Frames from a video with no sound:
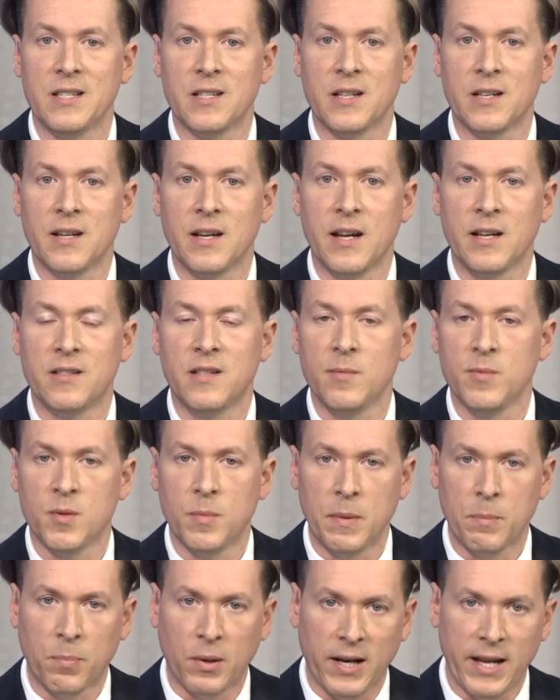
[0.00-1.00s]
And it seems to
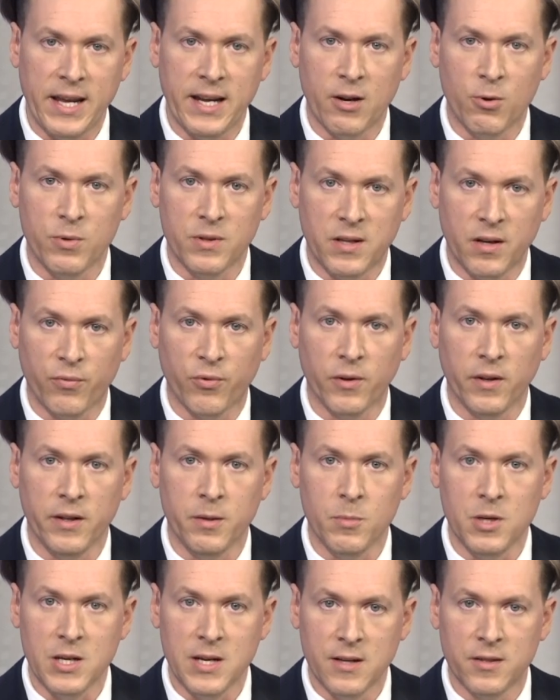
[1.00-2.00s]
be playing out differently
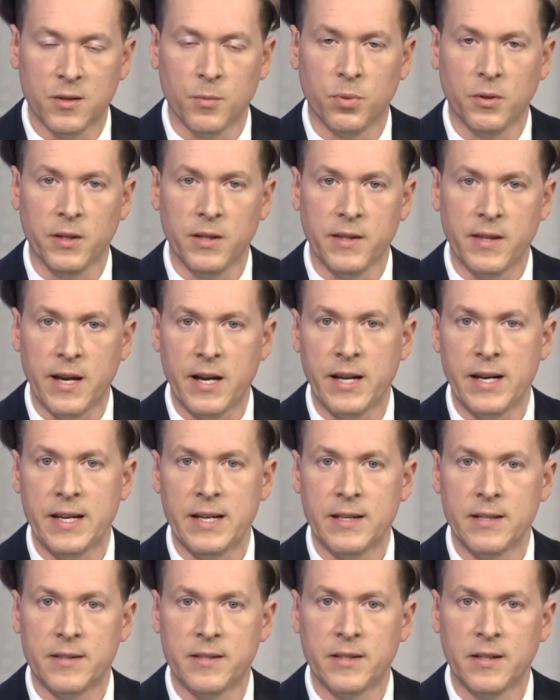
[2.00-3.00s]
municipally than it
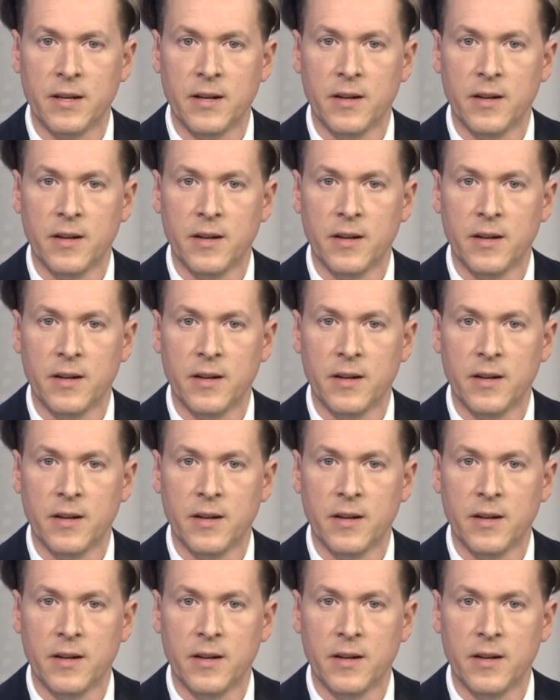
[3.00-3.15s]
is